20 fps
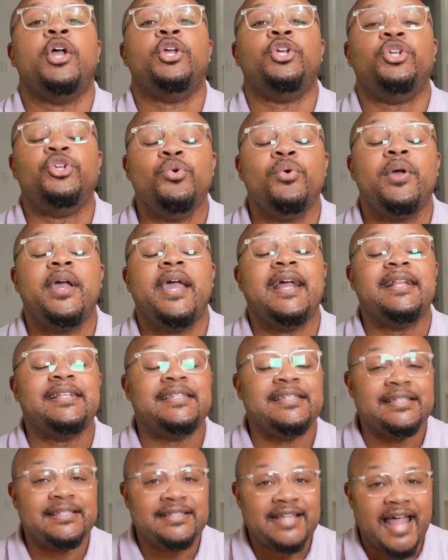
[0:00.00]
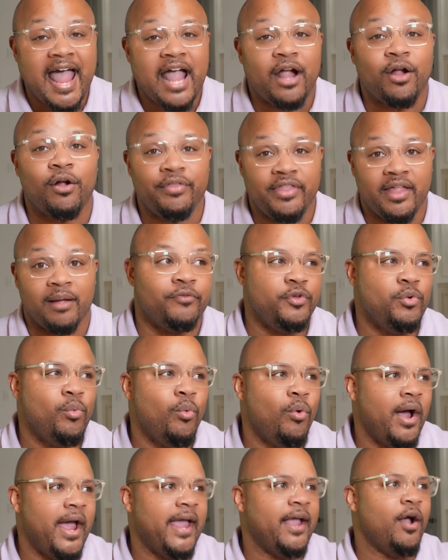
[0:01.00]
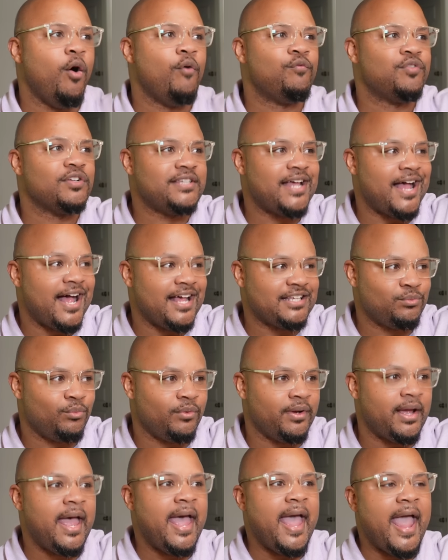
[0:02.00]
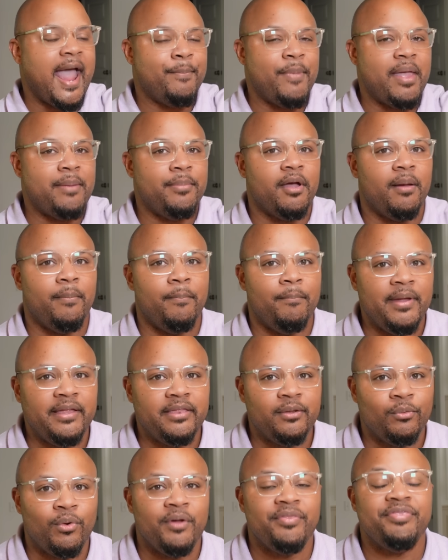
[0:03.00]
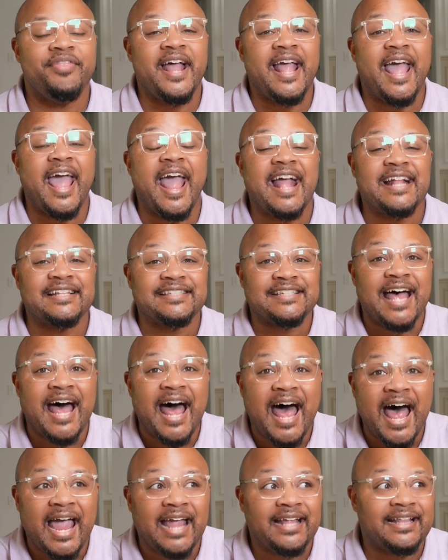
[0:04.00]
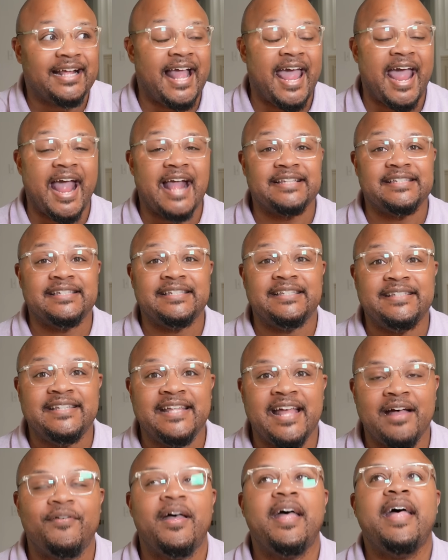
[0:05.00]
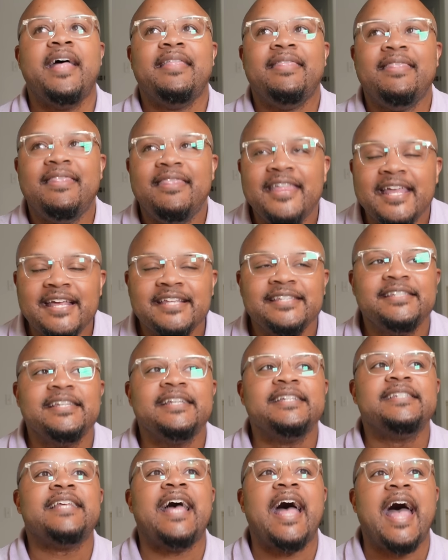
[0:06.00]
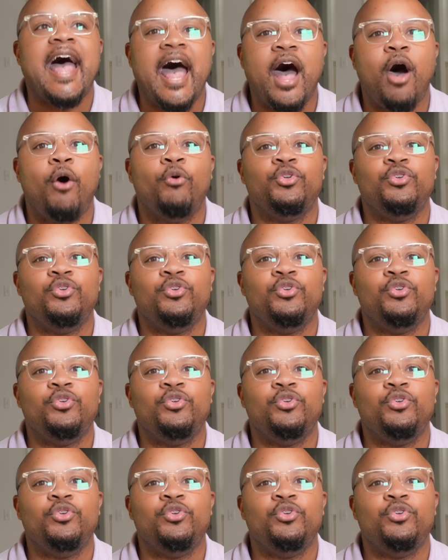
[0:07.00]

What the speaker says: you can stagger them. If you want an oversized one and maybe a medium one, that adds height, that adds depth. This is how